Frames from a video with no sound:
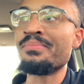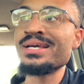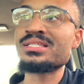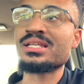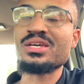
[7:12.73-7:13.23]

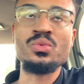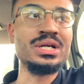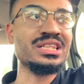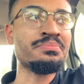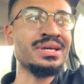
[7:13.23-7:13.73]
basically one
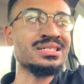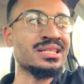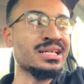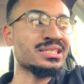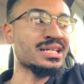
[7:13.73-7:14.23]
of the biggest
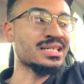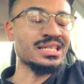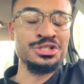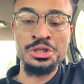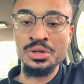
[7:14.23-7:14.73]
things it is
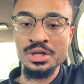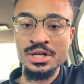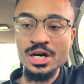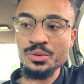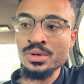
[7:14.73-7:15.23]
that you're going to
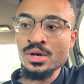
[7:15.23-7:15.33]
know,